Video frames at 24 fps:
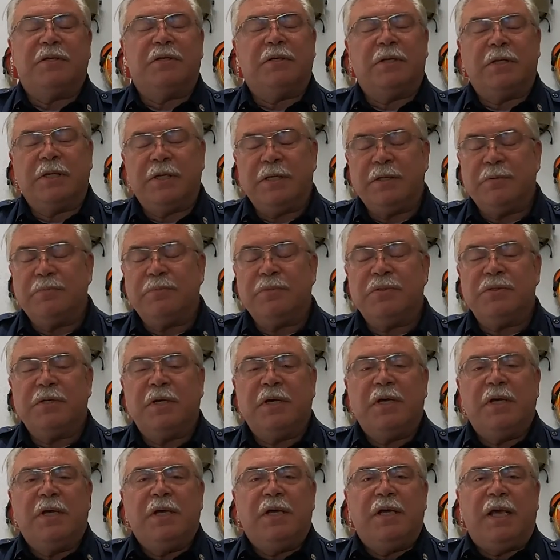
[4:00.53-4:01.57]
and limbs
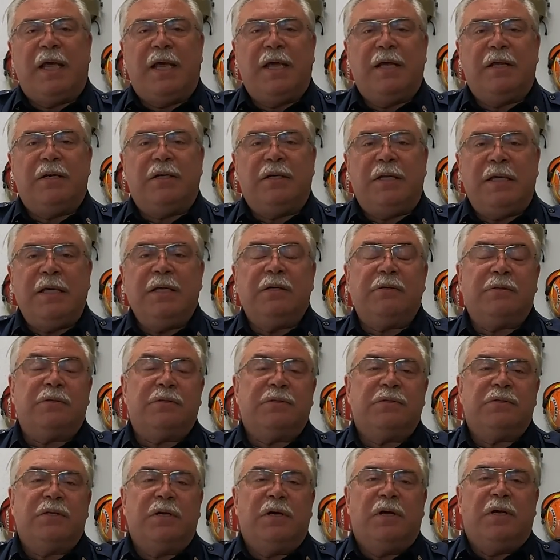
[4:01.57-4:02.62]
and
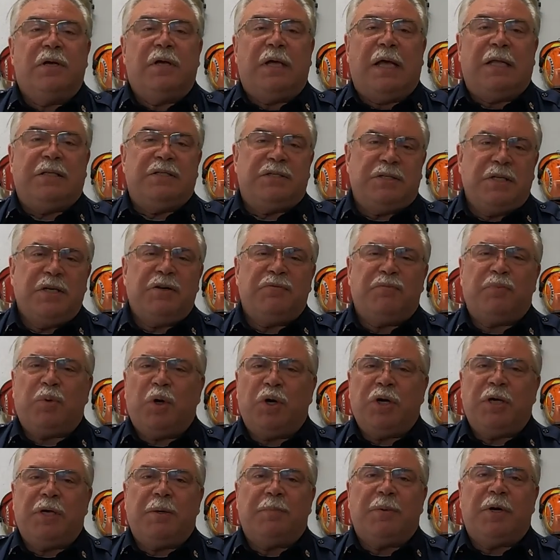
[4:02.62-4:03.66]
needles instead of
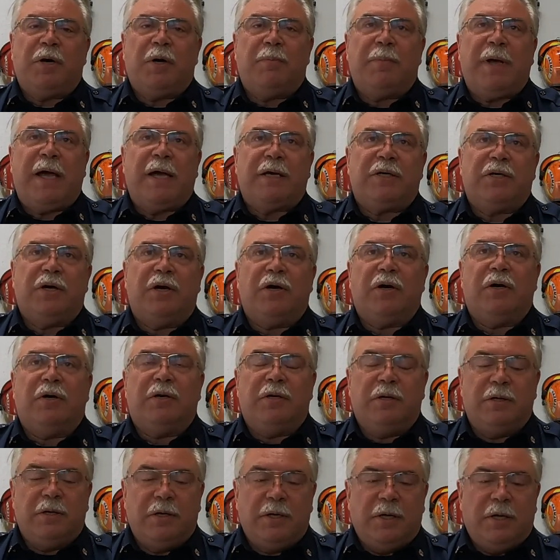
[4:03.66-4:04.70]
burning them in our
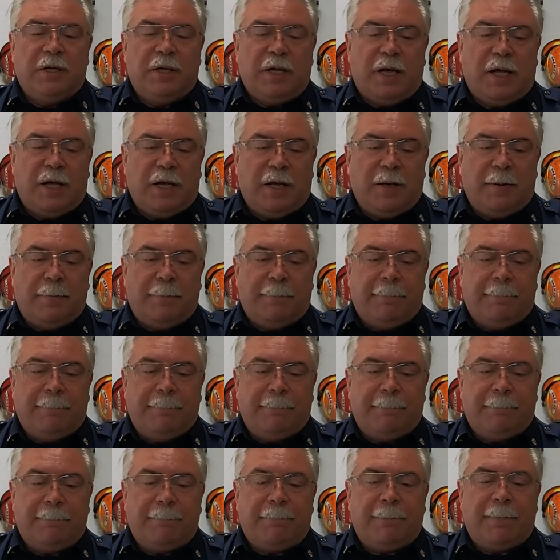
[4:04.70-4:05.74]
backyard.
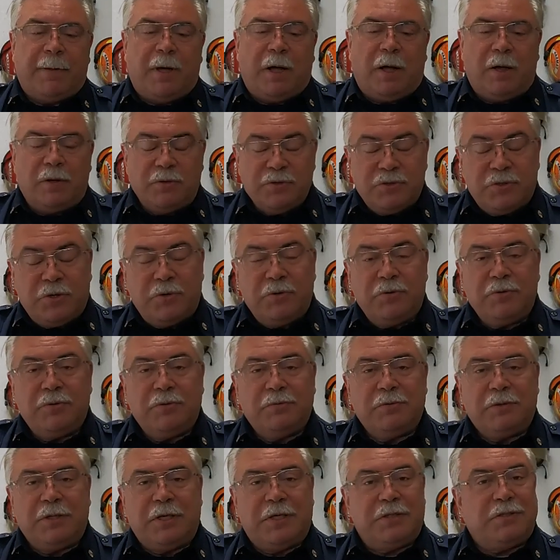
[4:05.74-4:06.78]

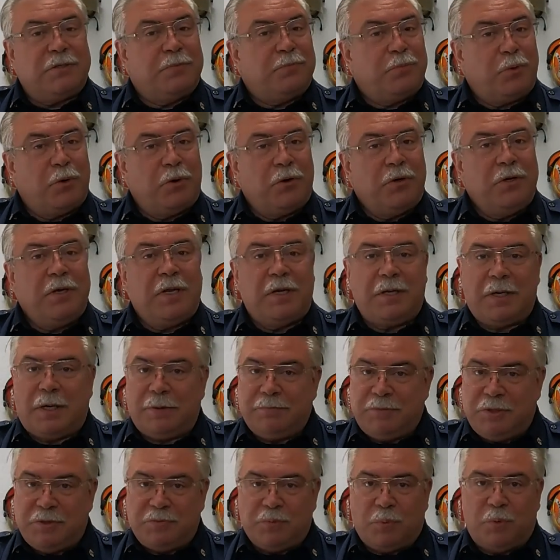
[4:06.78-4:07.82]
Also, it's important, and
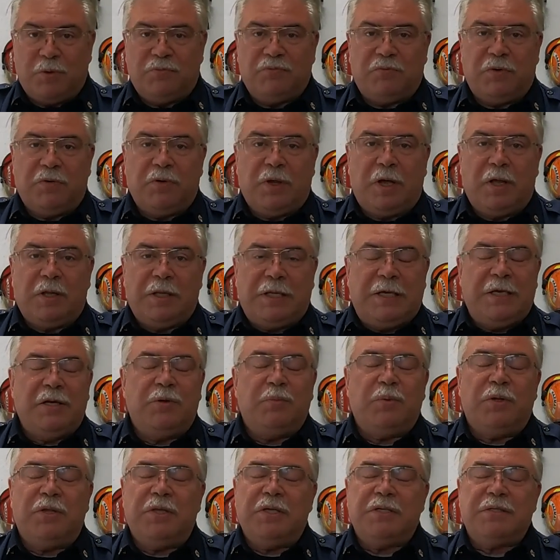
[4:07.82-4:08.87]
I'll
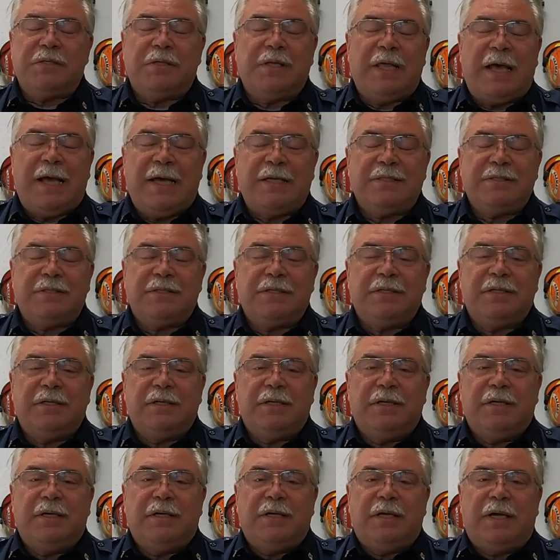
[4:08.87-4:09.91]
end with this last
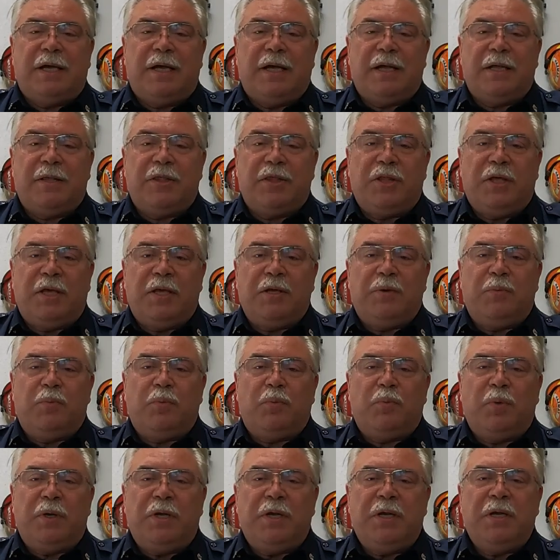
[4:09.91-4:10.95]
thing.
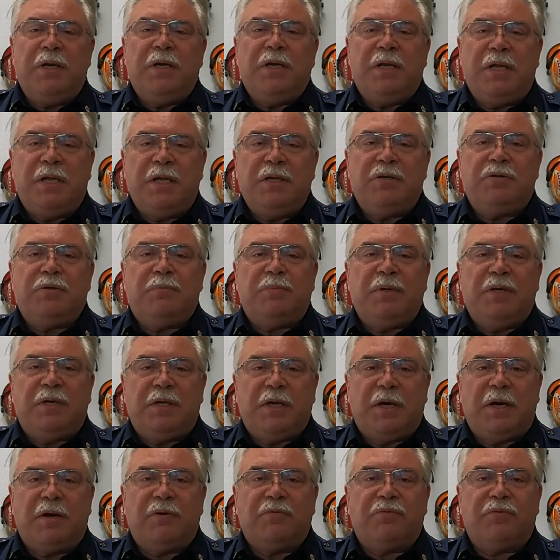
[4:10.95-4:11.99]
We need to be
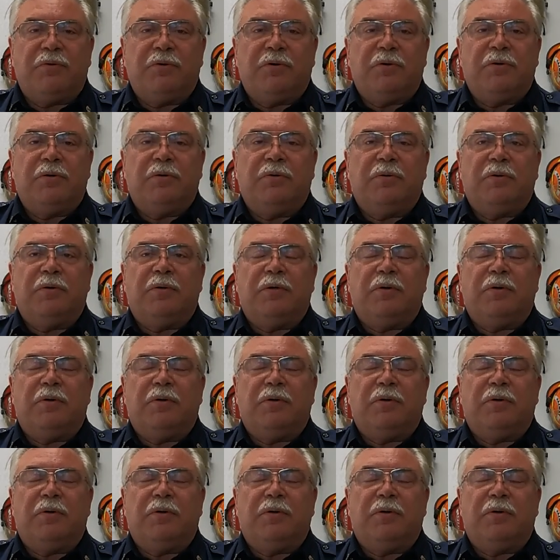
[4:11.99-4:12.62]
careful